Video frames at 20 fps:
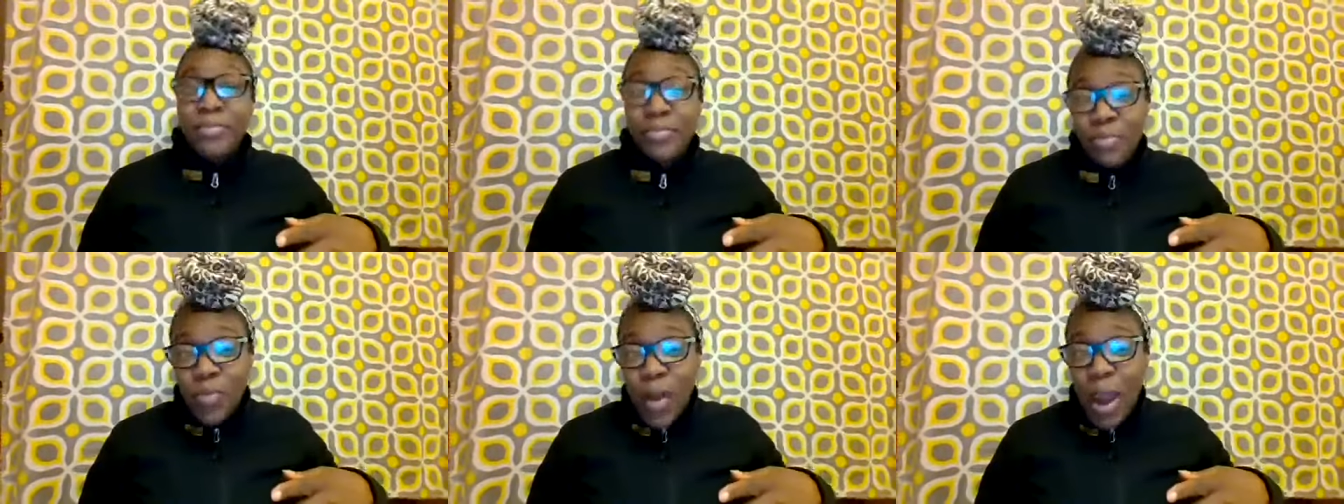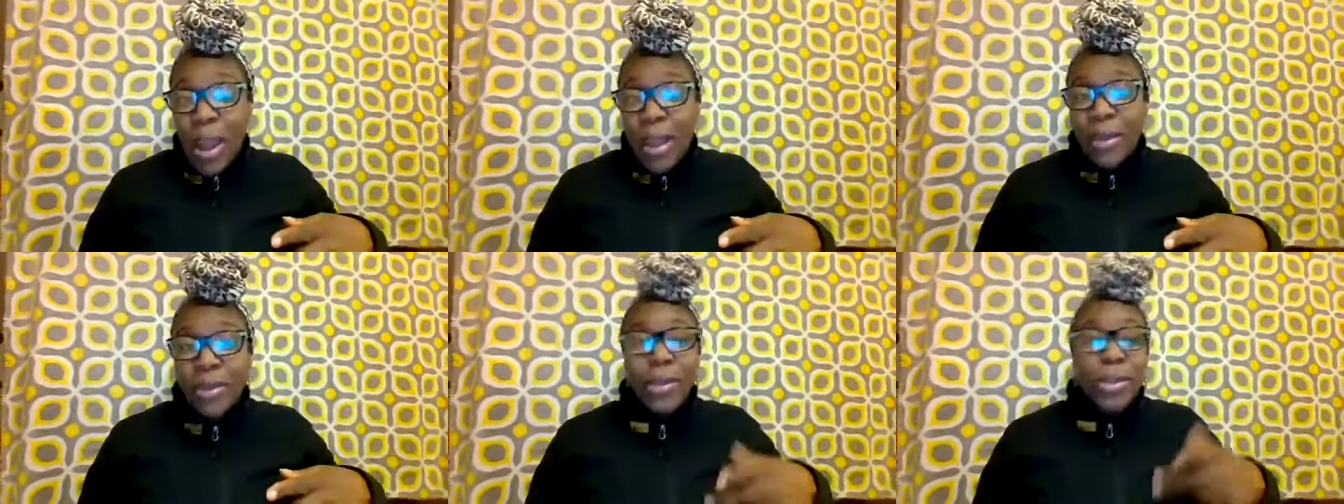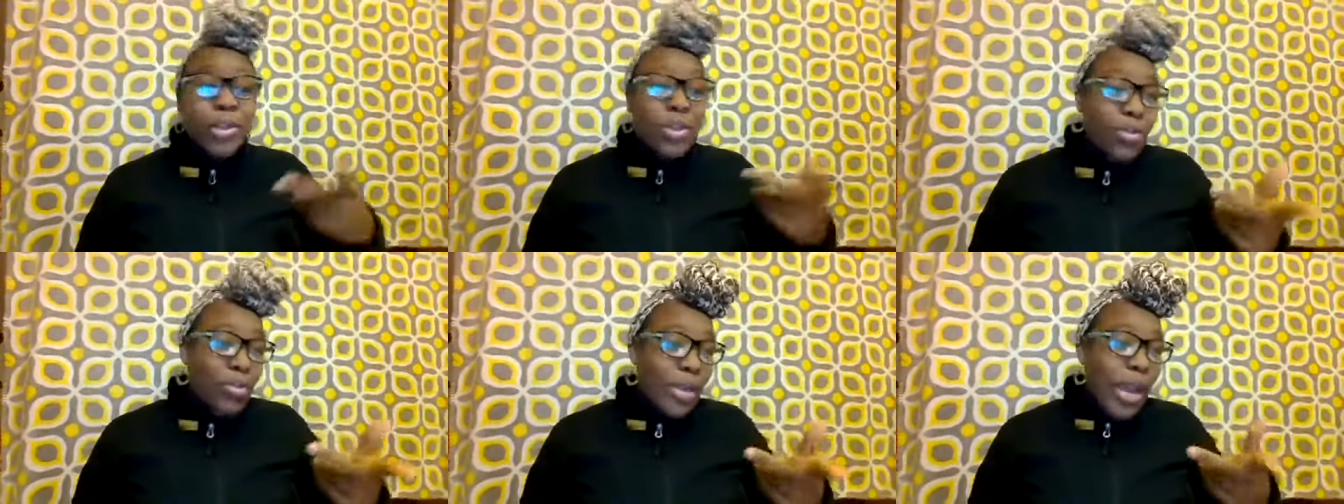right
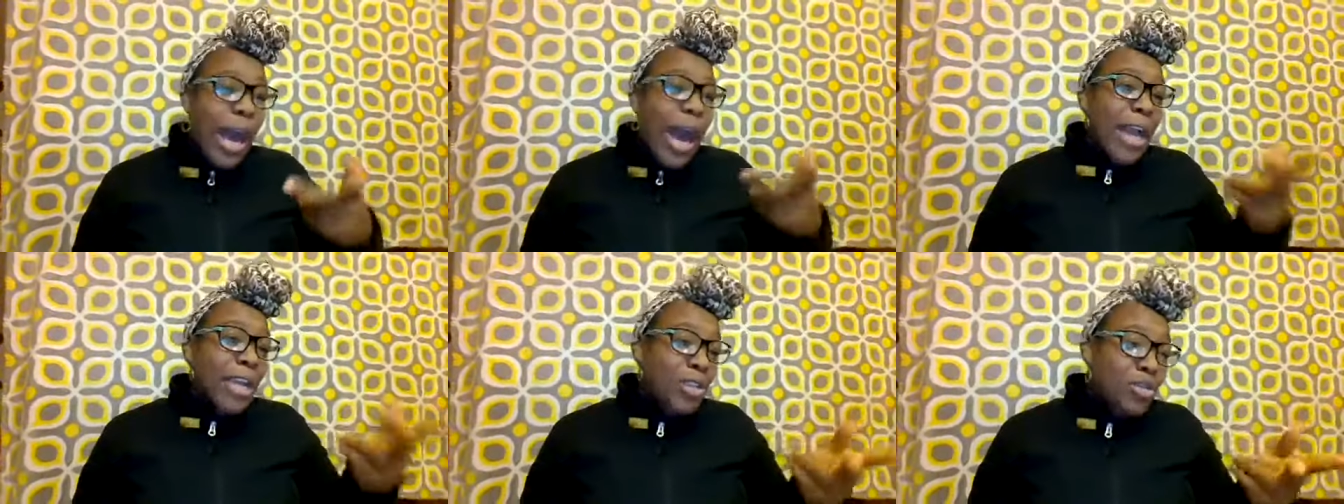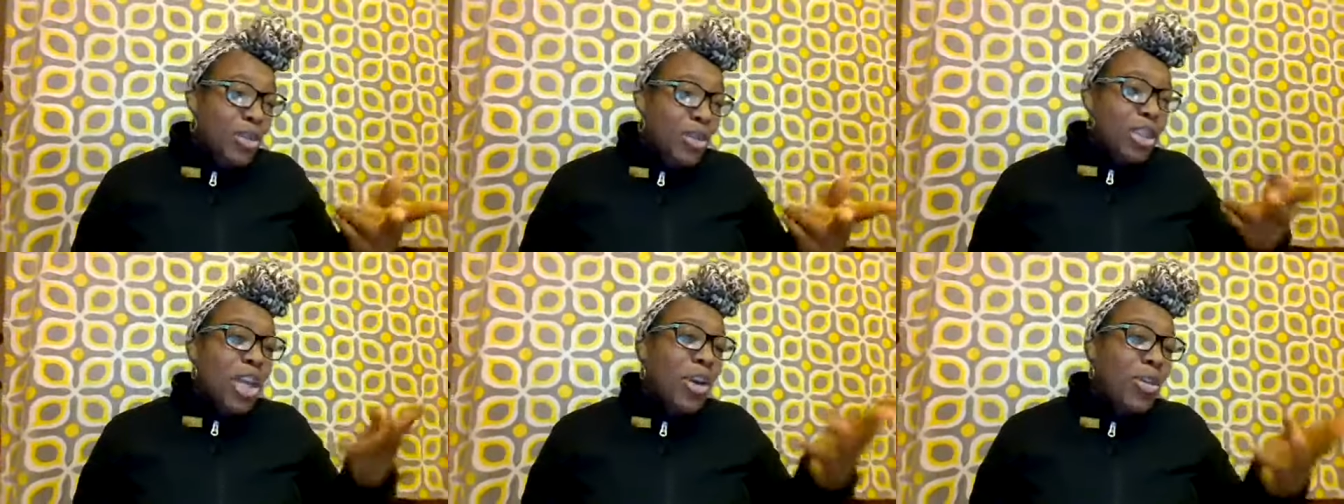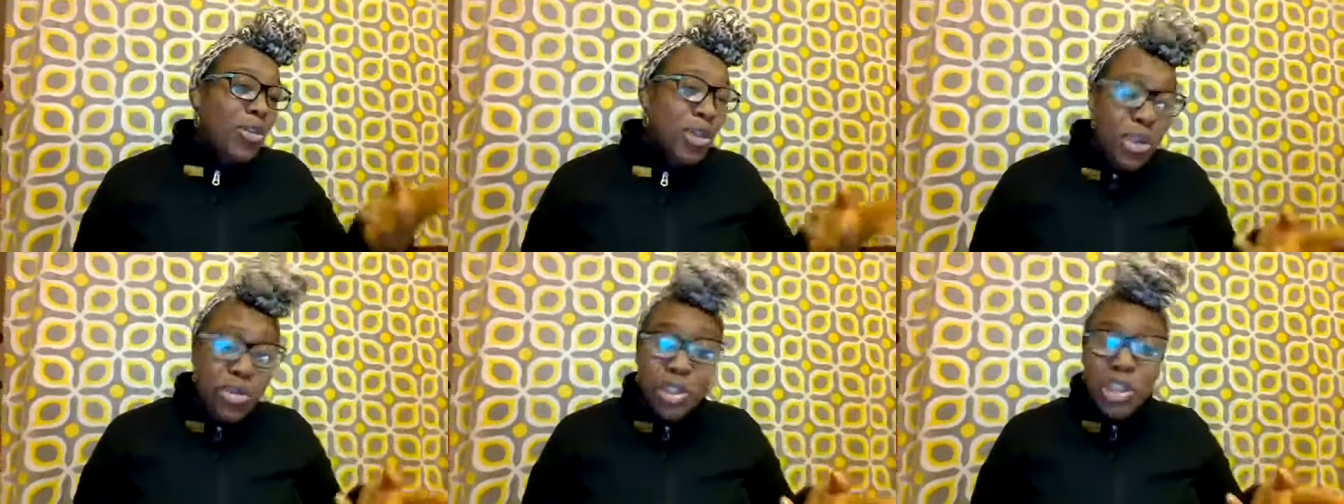you lie you steal
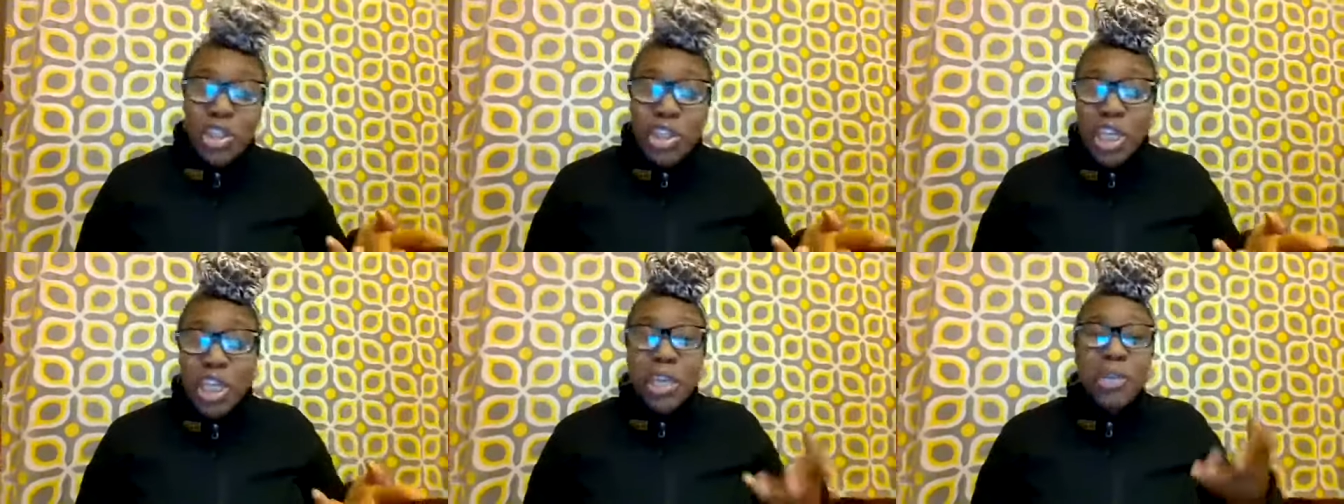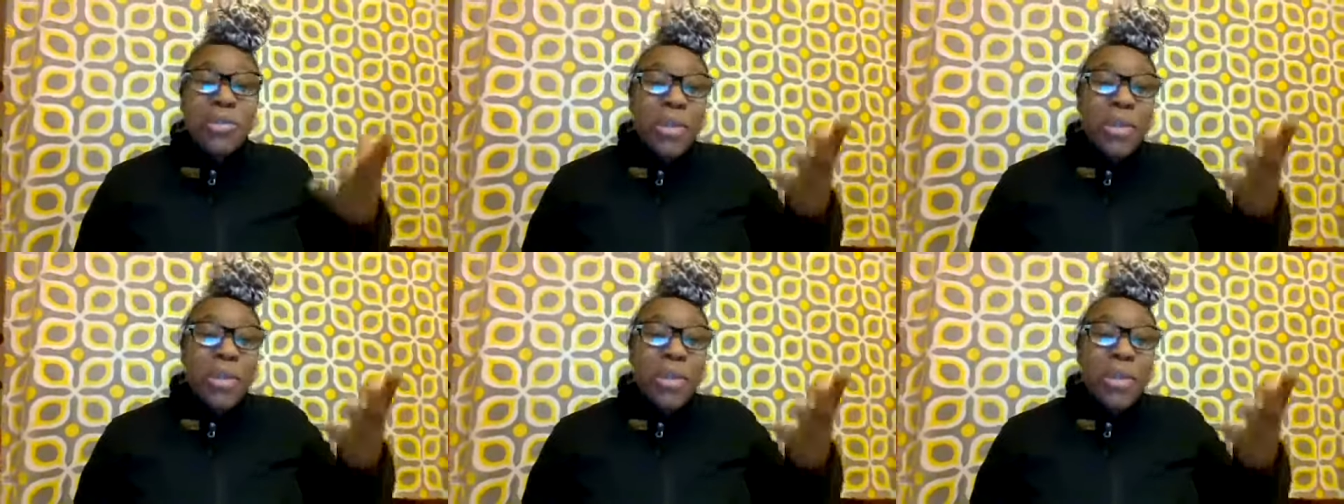you will cheat